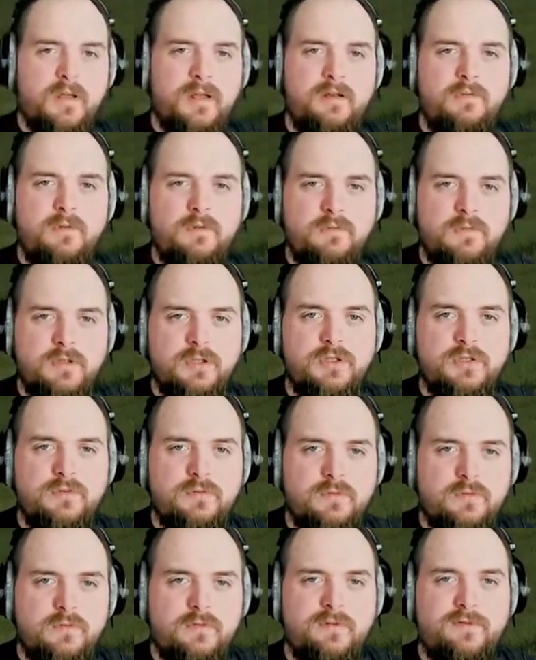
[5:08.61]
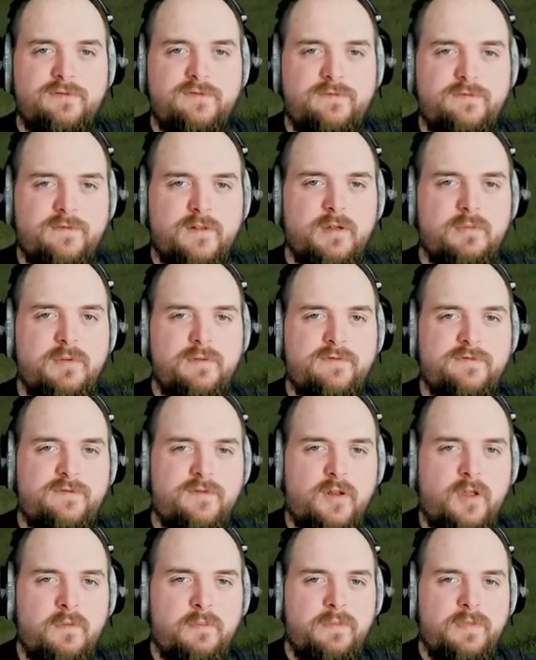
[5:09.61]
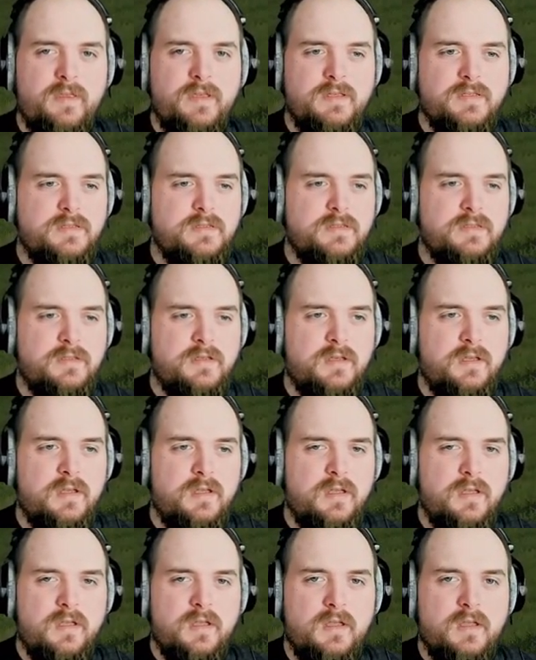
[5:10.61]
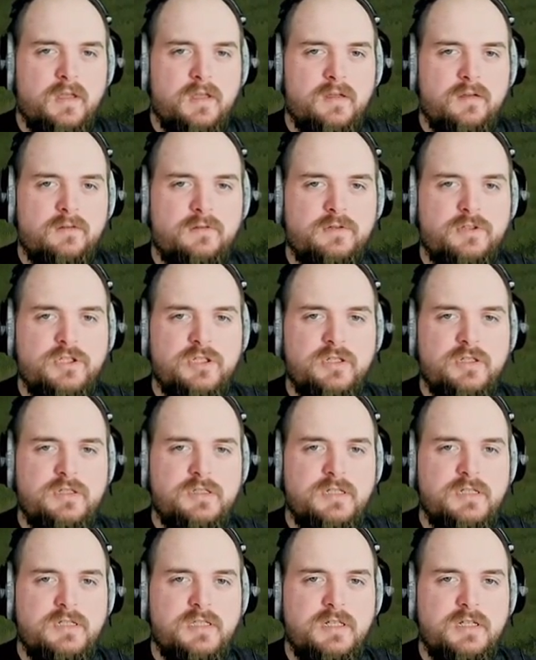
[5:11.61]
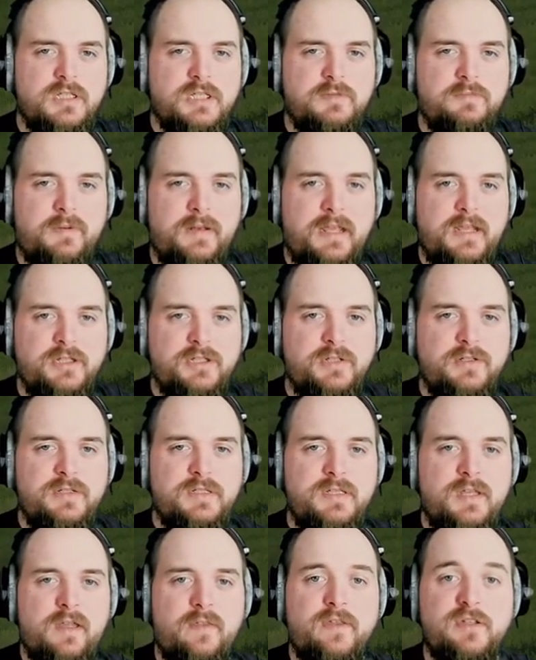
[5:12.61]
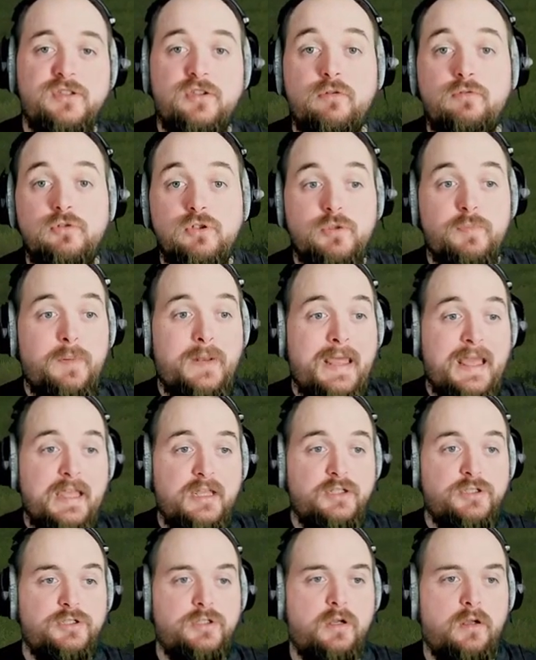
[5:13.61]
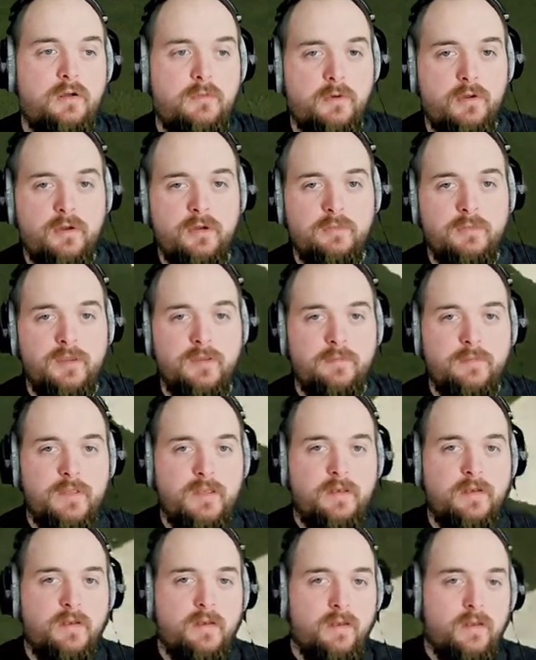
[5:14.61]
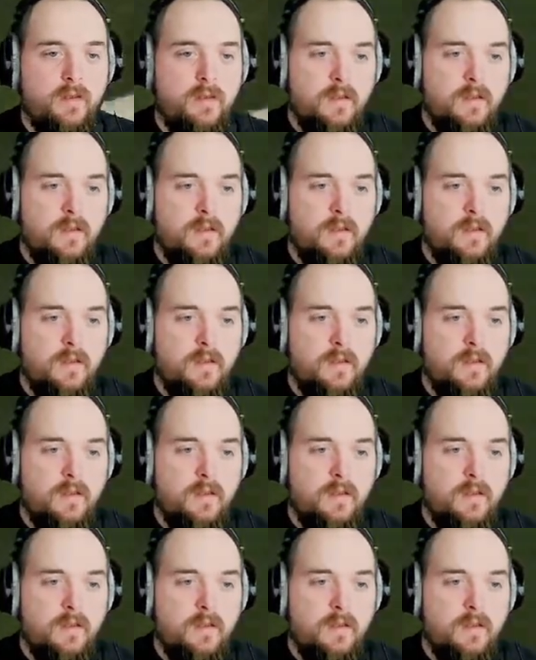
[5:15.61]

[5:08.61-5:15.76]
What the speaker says: How do we want to... Can we flop this? Or is there still a splash on this guy? There's no splash! Oh my god, I'm in the bin.